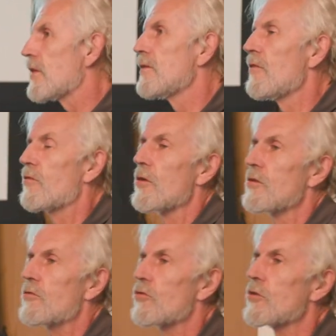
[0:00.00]
that
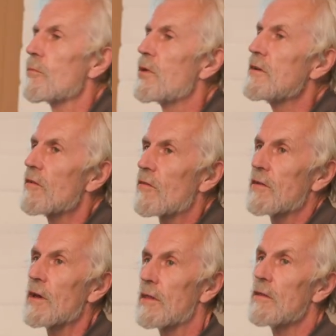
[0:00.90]
research should not be
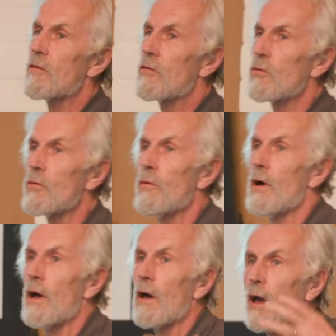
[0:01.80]
restricted to
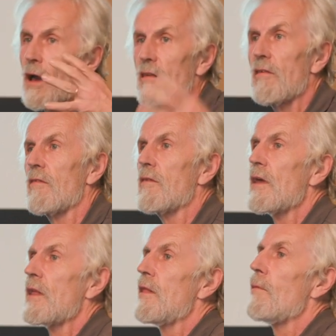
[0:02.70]

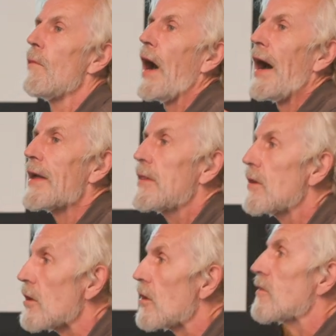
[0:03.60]
existing
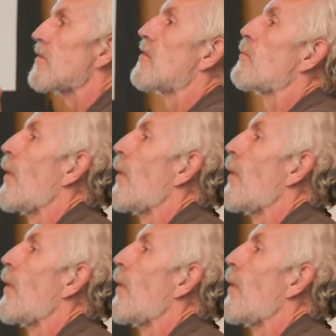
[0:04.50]
ideologies,